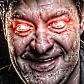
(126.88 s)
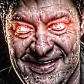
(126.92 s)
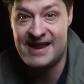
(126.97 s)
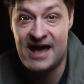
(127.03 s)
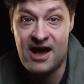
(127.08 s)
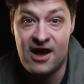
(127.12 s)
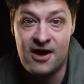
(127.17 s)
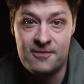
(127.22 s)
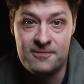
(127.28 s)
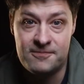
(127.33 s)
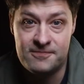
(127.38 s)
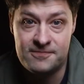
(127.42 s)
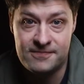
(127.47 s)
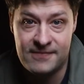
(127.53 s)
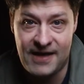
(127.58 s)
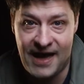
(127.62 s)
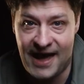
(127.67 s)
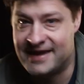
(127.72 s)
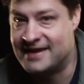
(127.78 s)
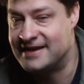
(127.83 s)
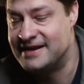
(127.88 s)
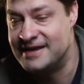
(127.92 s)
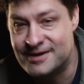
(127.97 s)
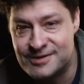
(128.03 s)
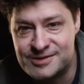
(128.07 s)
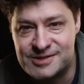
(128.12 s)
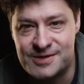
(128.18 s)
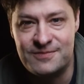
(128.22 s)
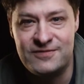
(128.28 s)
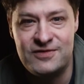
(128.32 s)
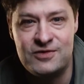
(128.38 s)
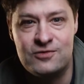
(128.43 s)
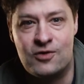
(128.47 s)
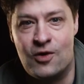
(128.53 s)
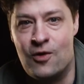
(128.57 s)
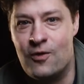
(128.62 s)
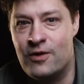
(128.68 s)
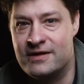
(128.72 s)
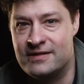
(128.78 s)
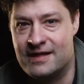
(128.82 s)
Now, I can hear some of you
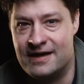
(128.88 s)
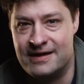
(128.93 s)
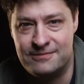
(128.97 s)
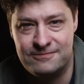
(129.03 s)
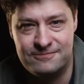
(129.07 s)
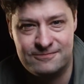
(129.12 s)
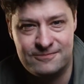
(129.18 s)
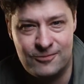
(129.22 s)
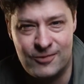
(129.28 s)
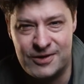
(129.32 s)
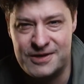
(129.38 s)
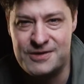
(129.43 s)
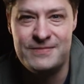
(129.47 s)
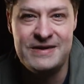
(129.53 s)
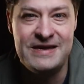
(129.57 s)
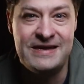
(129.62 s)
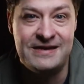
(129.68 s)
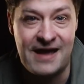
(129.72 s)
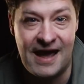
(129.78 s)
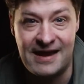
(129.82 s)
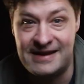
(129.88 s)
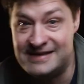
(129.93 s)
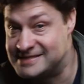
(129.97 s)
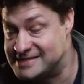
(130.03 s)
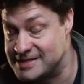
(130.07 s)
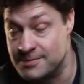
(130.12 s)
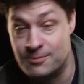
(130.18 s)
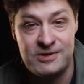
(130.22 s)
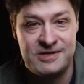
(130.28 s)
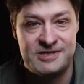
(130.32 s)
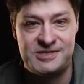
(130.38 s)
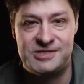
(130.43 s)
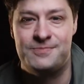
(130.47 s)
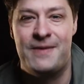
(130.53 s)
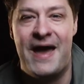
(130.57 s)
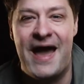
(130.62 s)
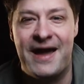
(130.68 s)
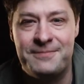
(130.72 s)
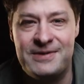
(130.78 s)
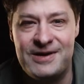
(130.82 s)
growing like, what do you mean? I need someone to
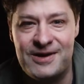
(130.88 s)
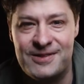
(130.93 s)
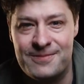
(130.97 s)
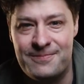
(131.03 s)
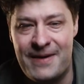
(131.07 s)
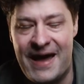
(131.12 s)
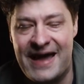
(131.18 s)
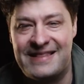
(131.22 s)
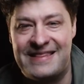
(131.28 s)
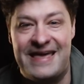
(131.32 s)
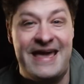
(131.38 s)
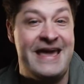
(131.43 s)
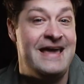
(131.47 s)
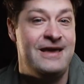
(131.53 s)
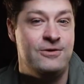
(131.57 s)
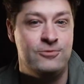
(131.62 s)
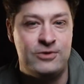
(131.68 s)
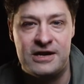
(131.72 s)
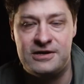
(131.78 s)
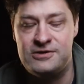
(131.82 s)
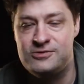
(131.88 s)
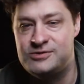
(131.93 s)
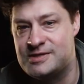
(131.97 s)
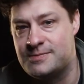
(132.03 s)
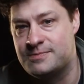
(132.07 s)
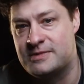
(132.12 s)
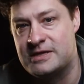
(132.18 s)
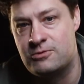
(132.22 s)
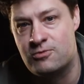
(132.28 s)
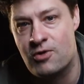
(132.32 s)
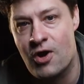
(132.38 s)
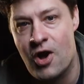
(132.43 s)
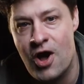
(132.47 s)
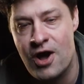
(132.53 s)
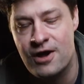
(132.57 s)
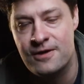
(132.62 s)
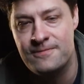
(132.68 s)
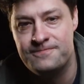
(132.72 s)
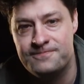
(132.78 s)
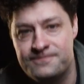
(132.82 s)
smack me on the back of the hand when I do something wrong?